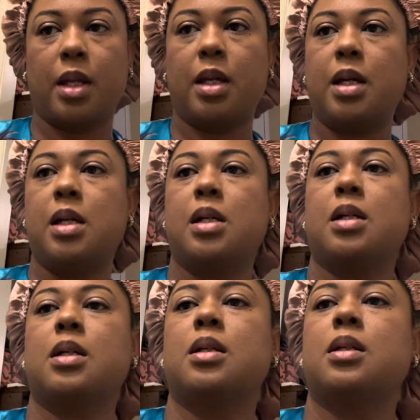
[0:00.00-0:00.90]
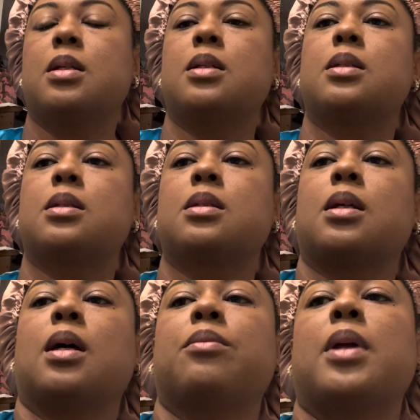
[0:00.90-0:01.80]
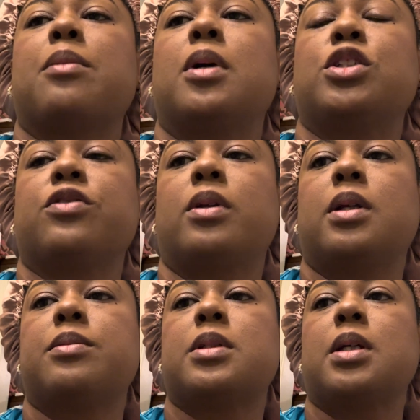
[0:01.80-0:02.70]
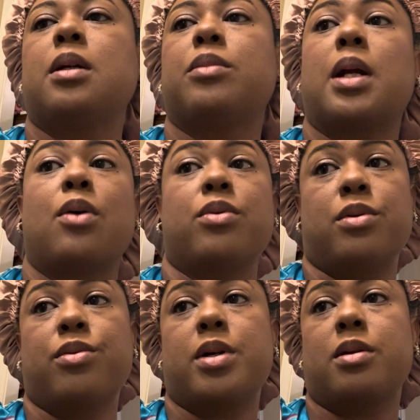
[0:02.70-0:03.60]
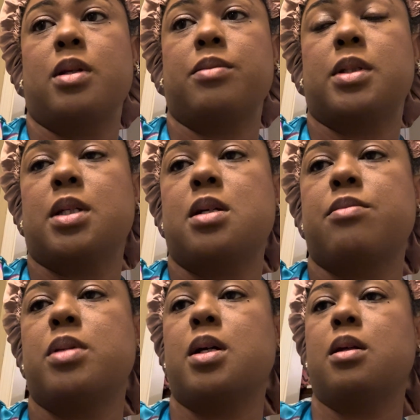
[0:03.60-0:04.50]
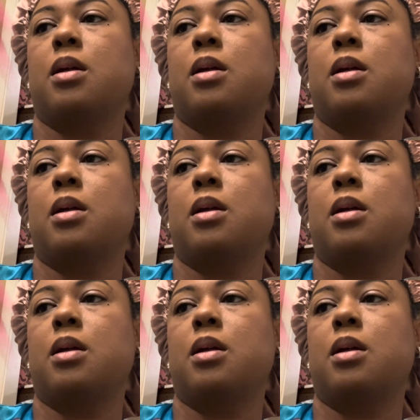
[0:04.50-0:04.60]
is, I'm not much of a lipstick, but I will wear a lipstick, but